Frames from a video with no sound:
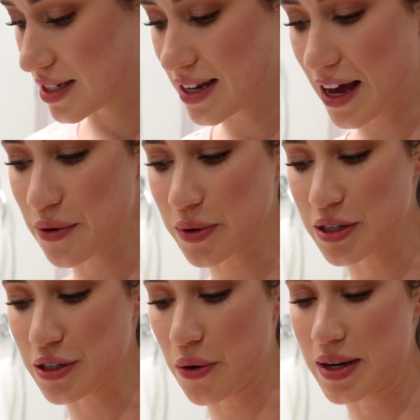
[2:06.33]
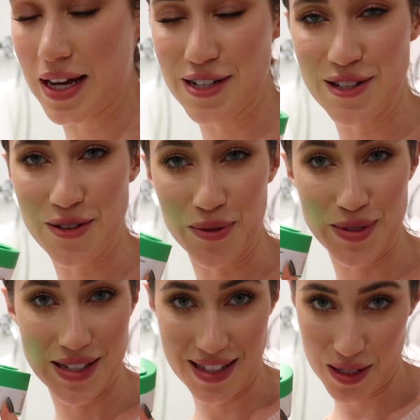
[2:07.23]
tonight, we're gonna go ahead and
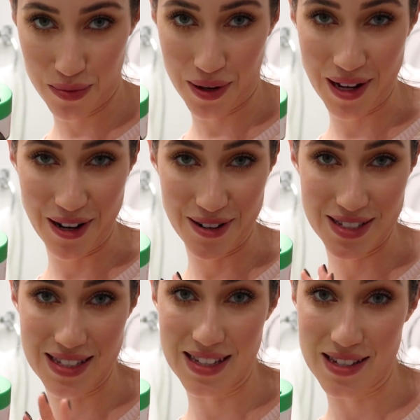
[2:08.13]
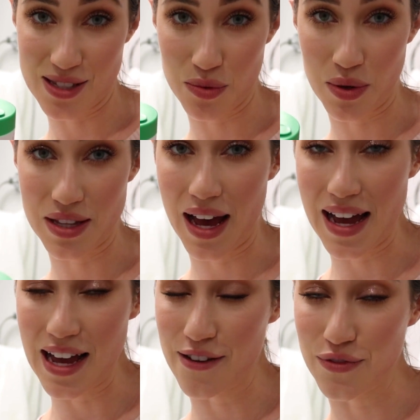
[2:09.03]
use this one right here since this is the one that I
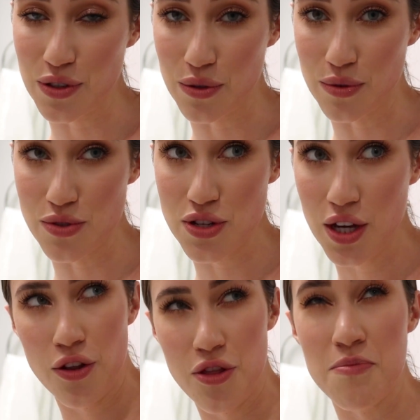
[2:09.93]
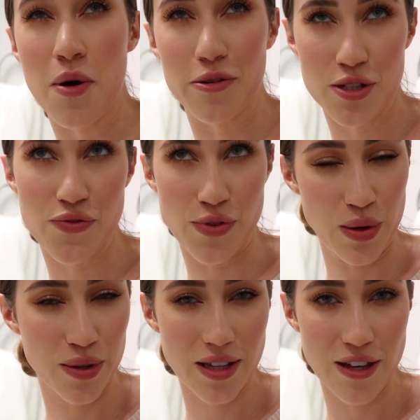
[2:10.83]
have used the most
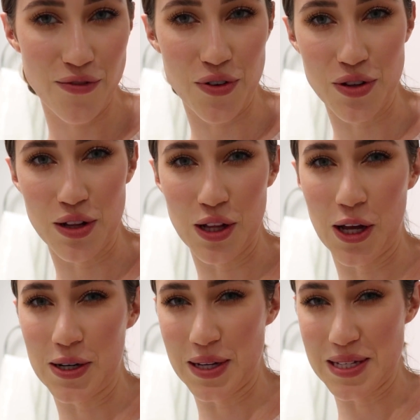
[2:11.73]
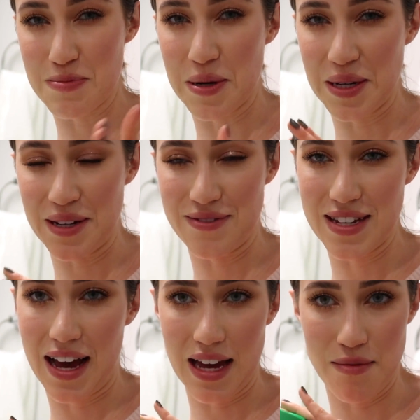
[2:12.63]
frequently for the longest period of
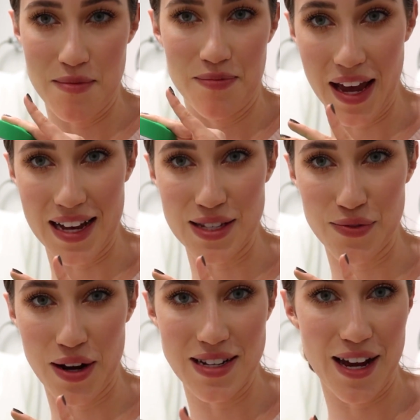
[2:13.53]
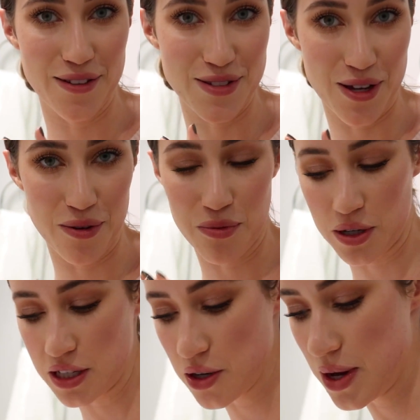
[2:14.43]
time as of right now. So we're
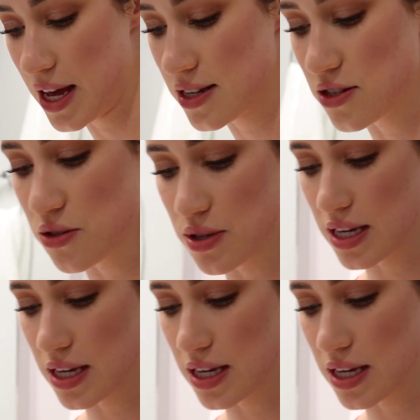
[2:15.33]
gonna go ahead and do